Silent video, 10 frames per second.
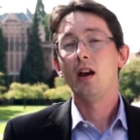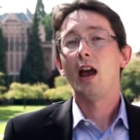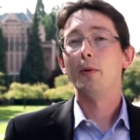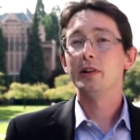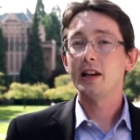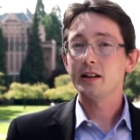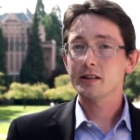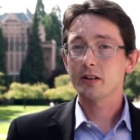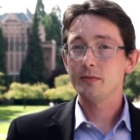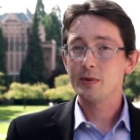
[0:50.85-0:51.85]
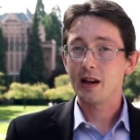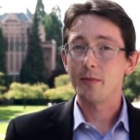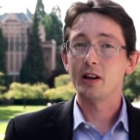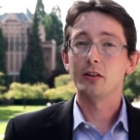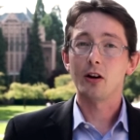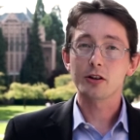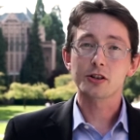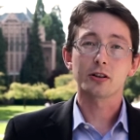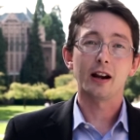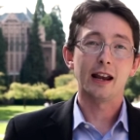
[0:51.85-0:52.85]
And with data streams becoming
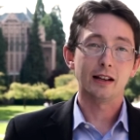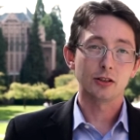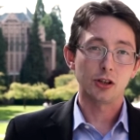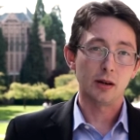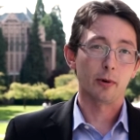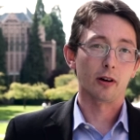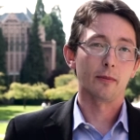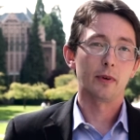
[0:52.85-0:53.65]
larger and cheaper,